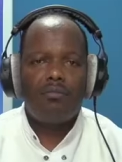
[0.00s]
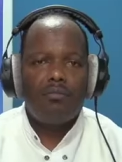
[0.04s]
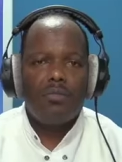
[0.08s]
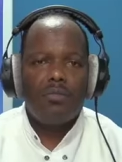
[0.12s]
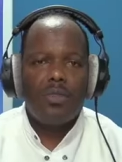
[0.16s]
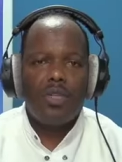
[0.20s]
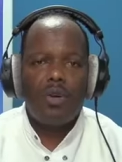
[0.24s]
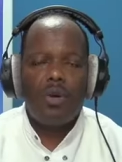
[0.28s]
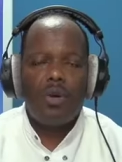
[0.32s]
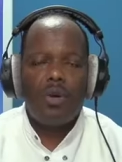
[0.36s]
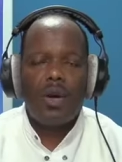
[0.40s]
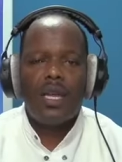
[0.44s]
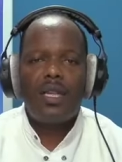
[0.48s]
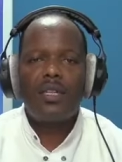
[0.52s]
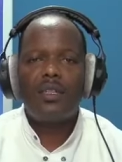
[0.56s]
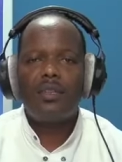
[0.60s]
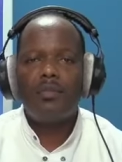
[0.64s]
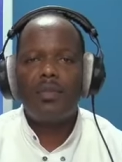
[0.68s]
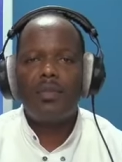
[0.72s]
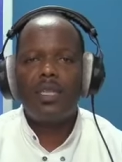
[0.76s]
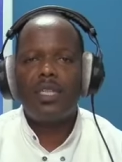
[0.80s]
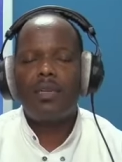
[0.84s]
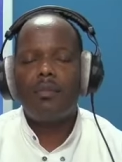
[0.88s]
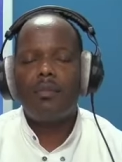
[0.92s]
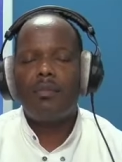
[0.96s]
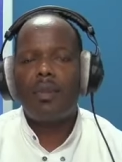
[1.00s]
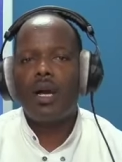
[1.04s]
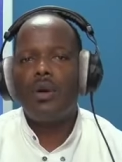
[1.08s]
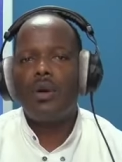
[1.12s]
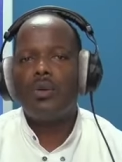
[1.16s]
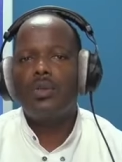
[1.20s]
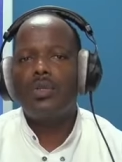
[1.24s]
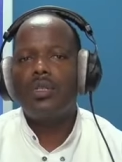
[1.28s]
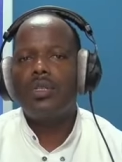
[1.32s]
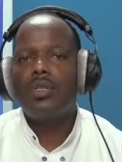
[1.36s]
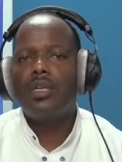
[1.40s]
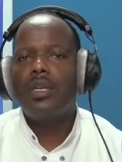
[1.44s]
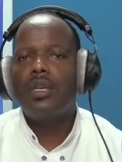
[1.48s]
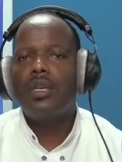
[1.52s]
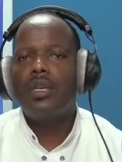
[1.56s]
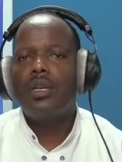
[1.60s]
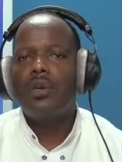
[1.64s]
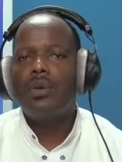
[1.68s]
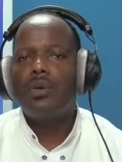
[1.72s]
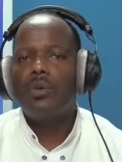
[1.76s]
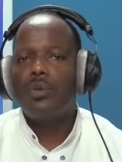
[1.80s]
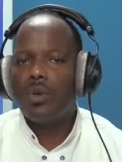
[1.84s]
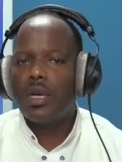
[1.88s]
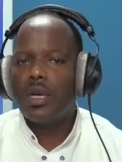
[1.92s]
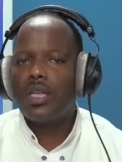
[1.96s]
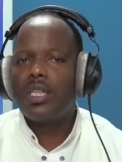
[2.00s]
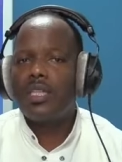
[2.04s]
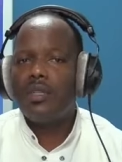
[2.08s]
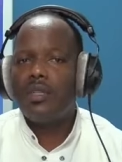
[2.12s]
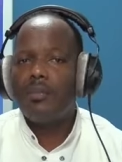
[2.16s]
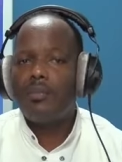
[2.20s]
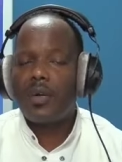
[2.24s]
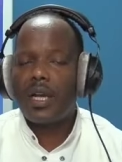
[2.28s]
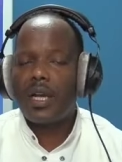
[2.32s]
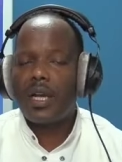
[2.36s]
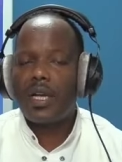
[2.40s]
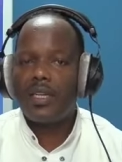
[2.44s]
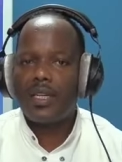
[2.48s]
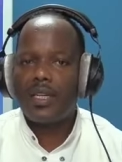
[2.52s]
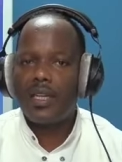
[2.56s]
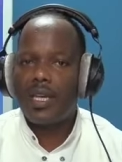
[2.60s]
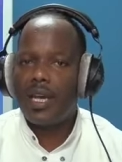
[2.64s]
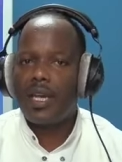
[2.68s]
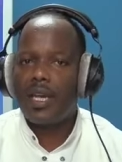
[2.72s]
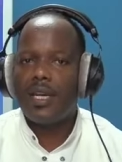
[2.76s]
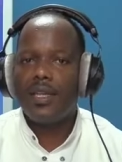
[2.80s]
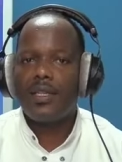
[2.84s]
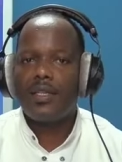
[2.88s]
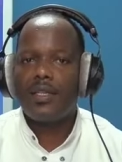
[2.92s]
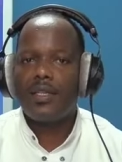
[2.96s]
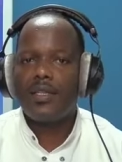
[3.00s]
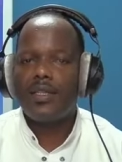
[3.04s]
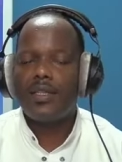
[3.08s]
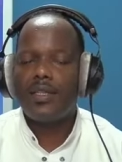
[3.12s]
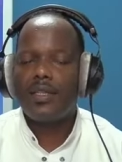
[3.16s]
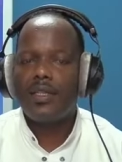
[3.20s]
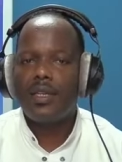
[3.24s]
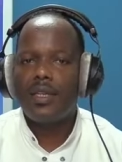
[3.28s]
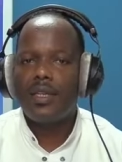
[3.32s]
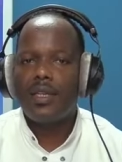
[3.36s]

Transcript: you know, a little bit about what depression is